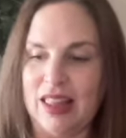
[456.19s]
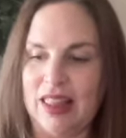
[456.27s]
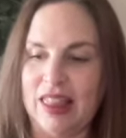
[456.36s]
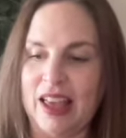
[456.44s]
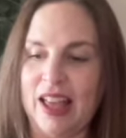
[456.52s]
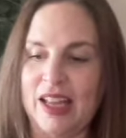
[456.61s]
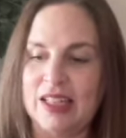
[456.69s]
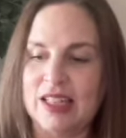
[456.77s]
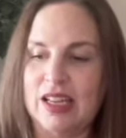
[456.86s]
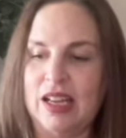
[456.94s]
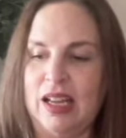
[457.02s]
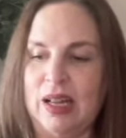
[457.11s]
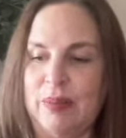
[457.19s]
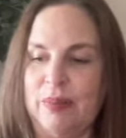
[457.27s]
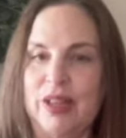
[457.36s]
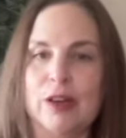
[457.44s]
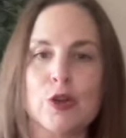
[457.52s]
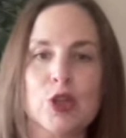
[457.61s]
that um,
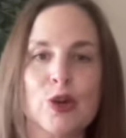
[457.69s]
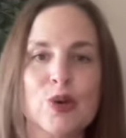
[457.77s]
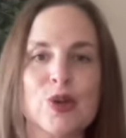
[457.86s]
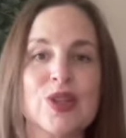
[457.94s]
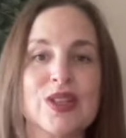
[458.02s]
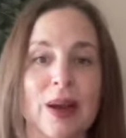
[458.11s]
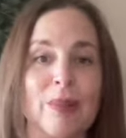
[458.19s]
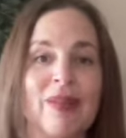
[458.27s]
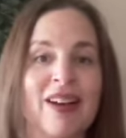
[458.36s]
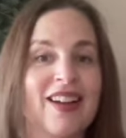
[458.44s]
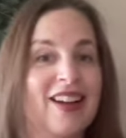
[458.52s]
it'll show some